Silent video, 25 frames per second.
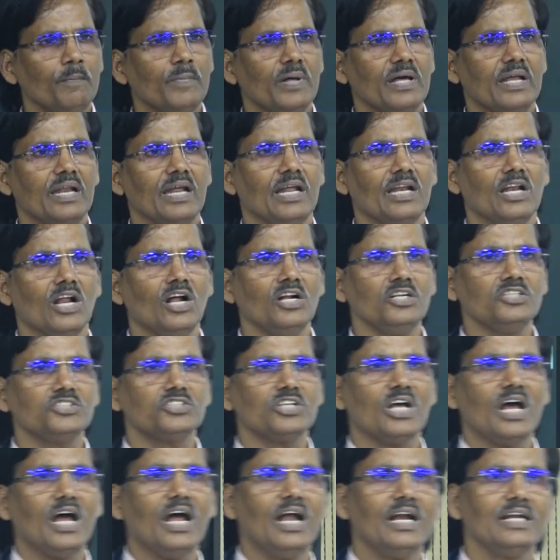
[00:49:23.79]
Reynolds
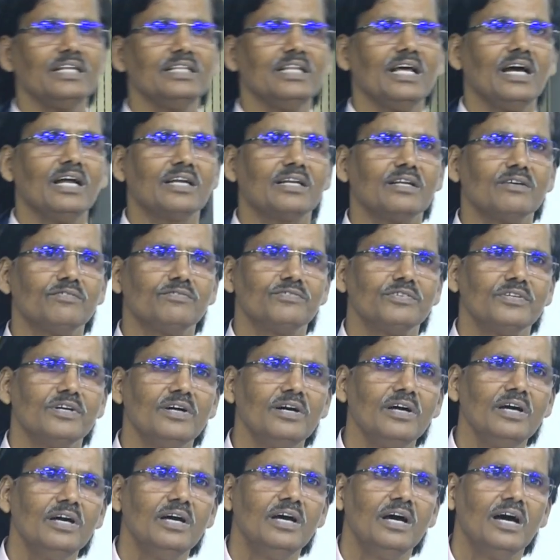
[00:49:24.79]
and that of
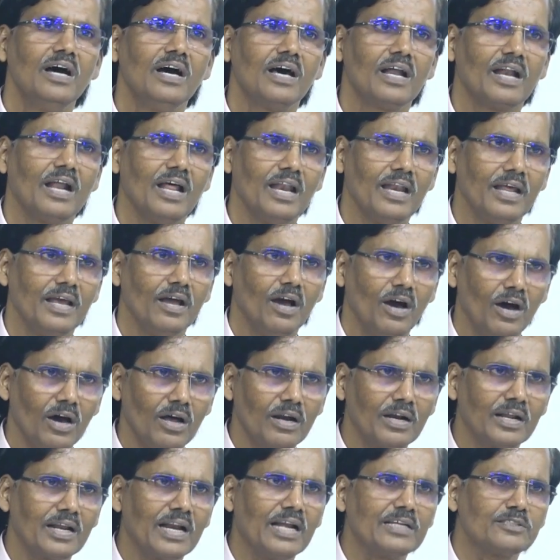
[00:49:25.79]
your Rayleigh
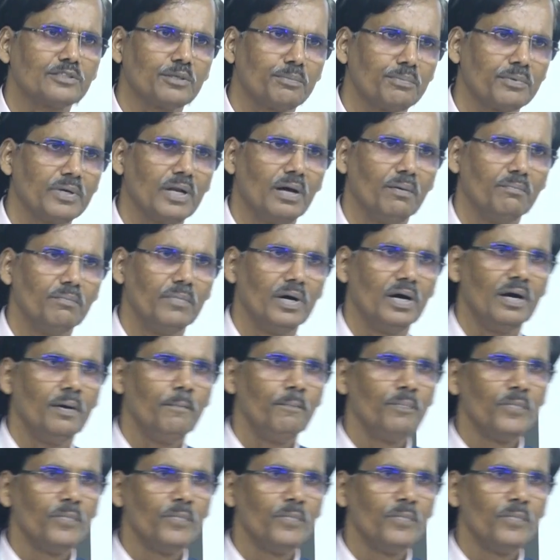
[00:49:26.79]
or Grashof number.